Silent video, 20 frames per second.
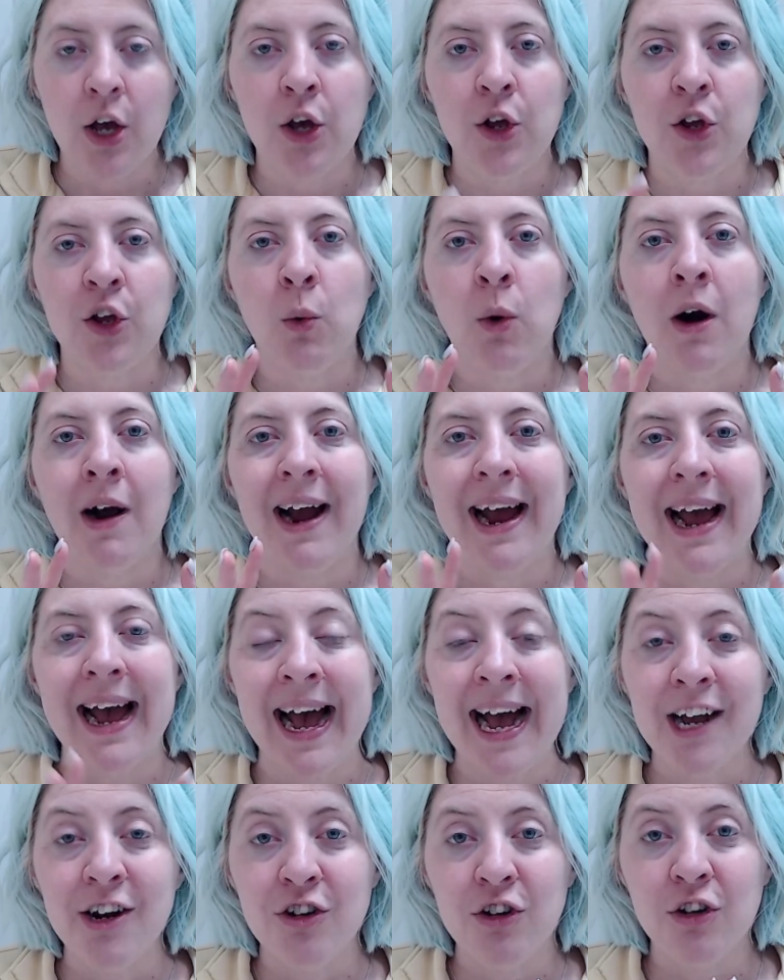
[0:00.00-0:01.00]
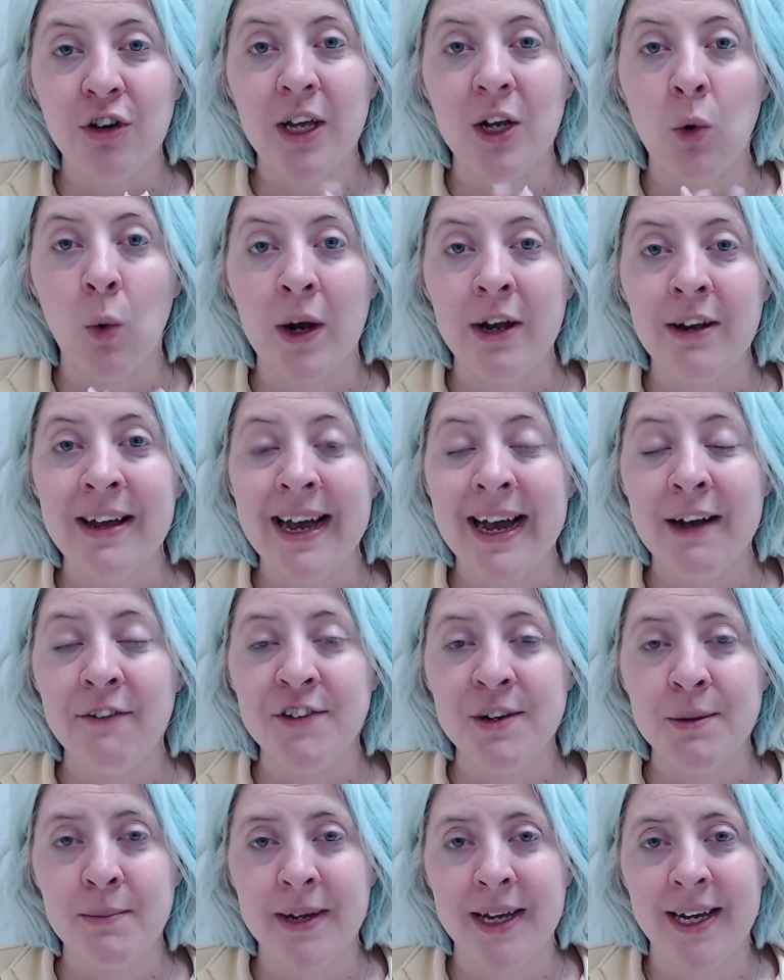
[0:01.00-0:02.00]
you are actually going to have
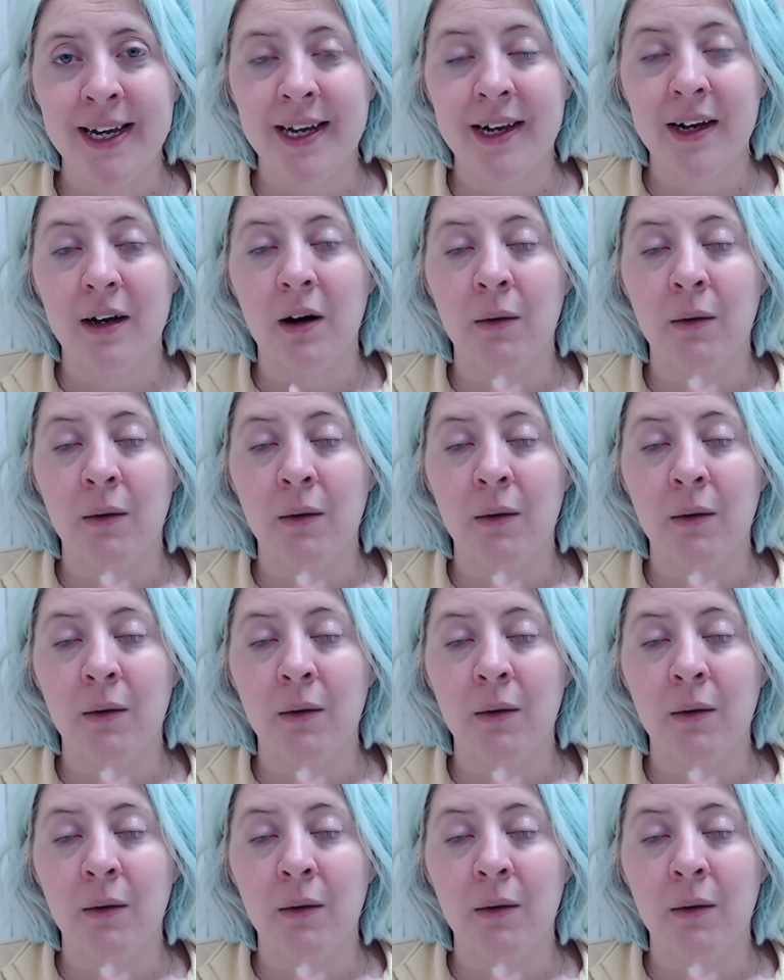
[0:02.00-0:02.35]
to make,